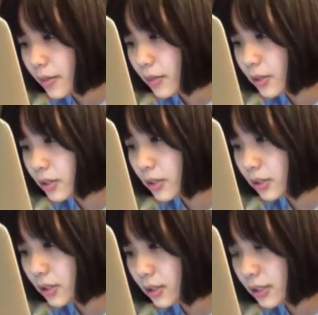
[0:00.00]
But she
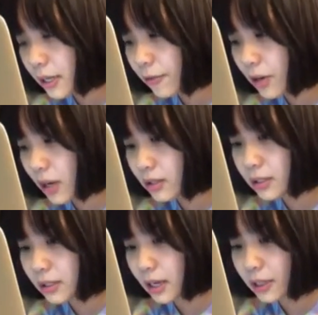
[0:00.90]
just never
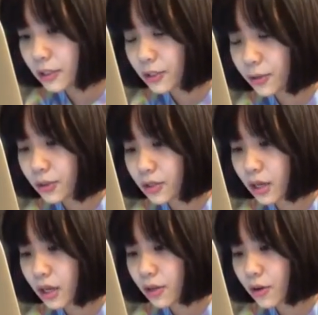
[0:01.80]
acted like she was
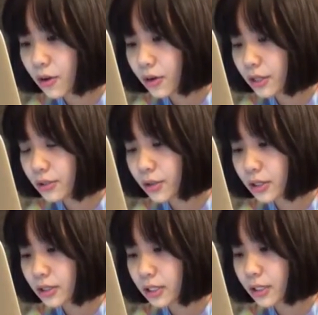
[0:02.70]
at all
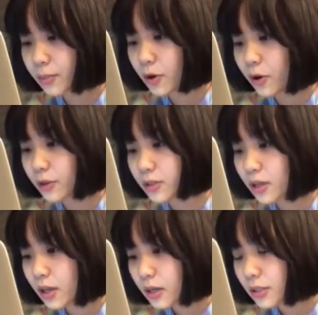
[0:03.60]
interested in boys.
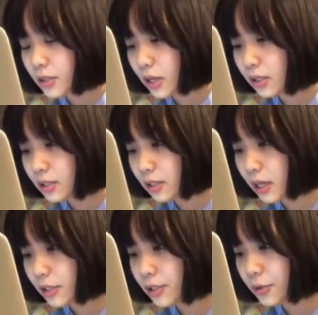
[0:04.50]
She acted
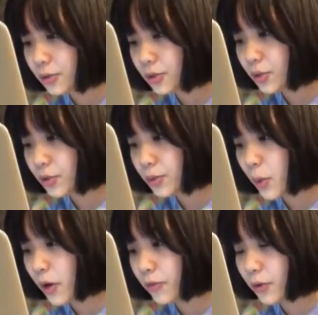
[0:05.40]
like she was too
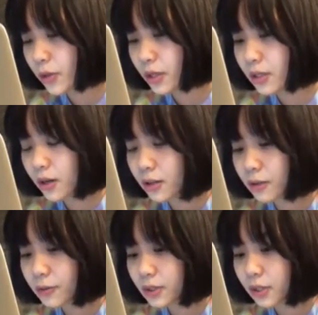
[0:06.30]
smart for that kind of
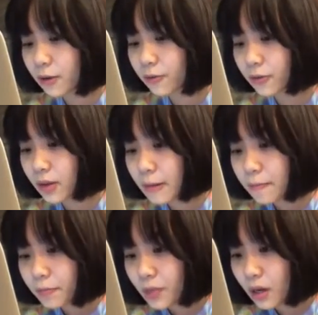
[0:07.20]
stuff.
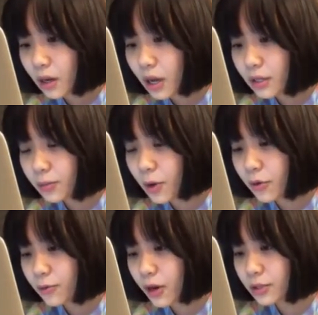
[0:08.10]
I had a
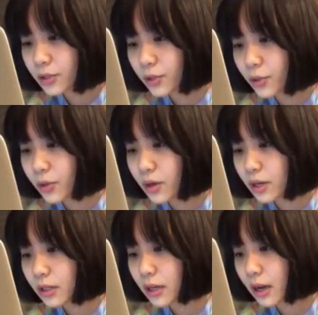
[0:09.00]
boyfriend too,
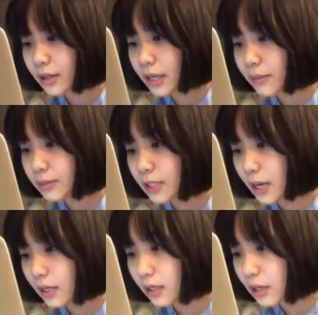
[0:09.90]
a guy named
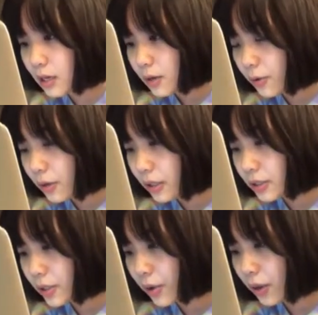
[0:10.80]
Zach. When I
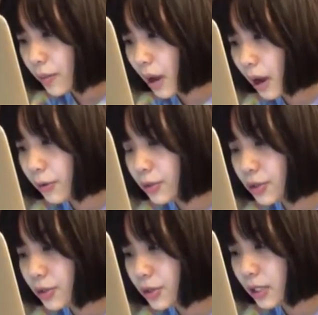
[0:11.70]
told him I
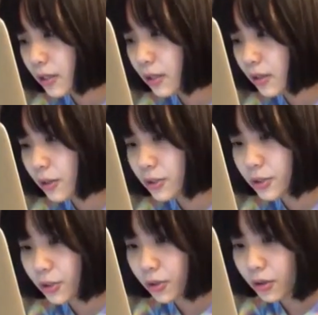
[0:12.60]
was using a
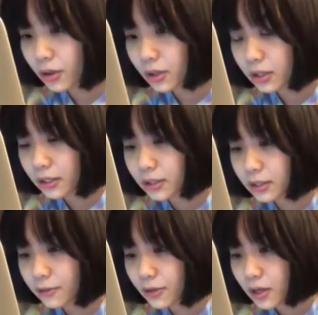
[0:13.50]
theater
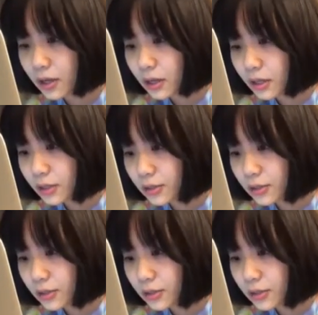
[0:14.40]
elective, he